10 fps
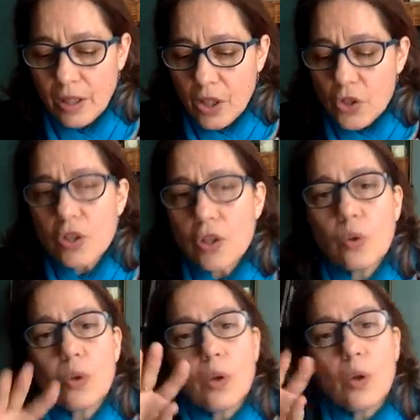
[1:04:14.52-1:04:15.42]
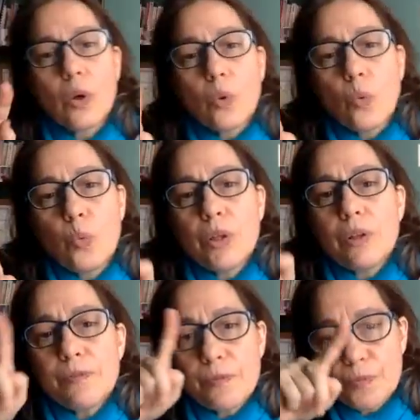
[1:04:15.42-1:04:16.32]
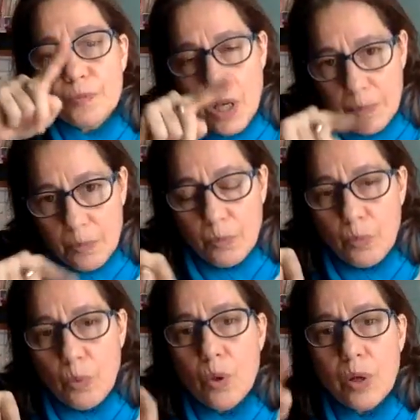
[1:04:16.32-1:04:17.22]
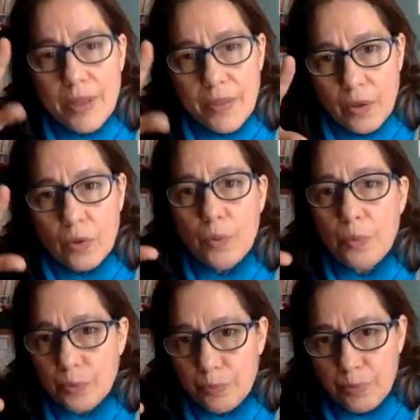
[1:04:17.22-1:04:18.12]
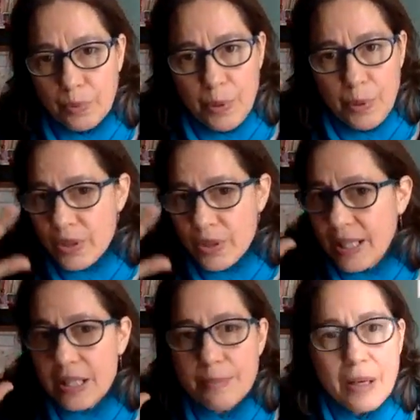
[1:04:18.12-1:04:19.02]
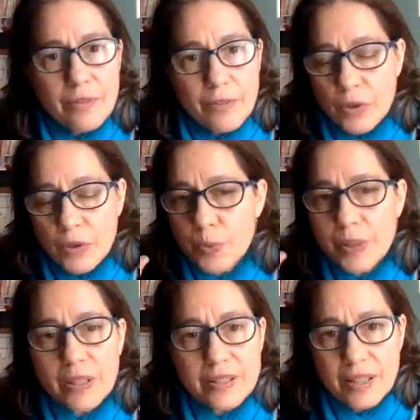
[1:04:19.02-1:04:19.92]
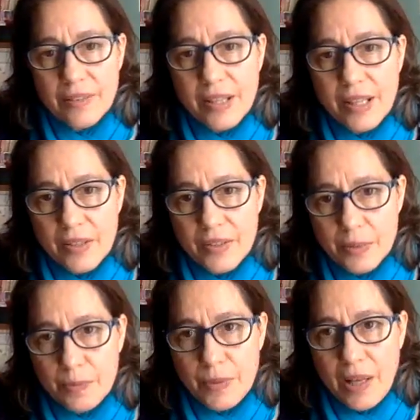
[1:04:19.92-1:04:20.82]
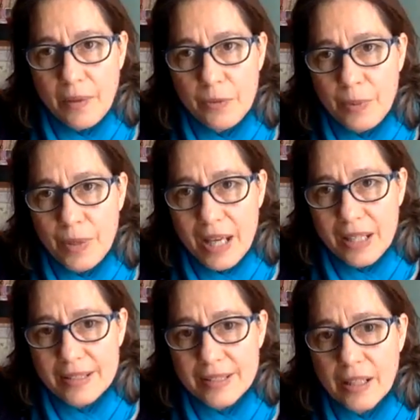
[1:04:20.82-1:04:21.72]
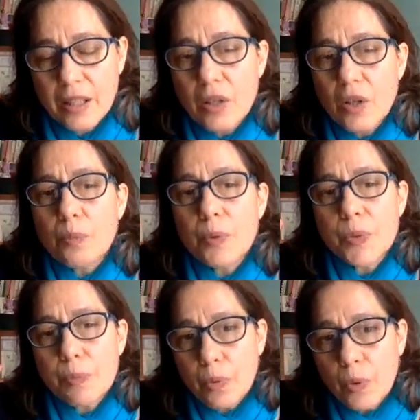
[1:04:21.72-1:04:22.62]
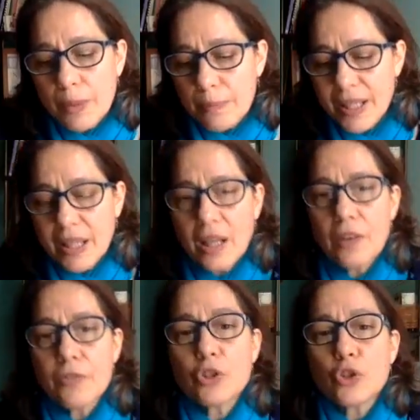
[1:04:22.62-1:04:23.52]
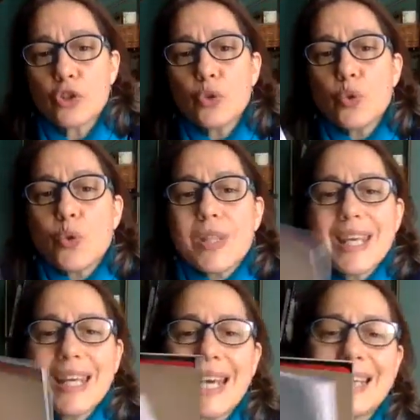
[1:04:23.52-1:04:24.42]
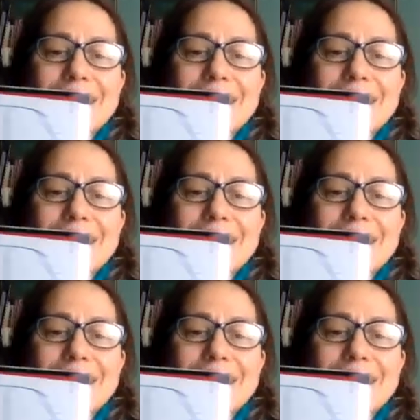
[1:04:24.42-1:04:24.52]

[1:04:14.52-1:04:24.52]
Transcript: So we'll talk more in the group. We'll post things about focus wheels and everything else to help you practice it. But the point being of soothing and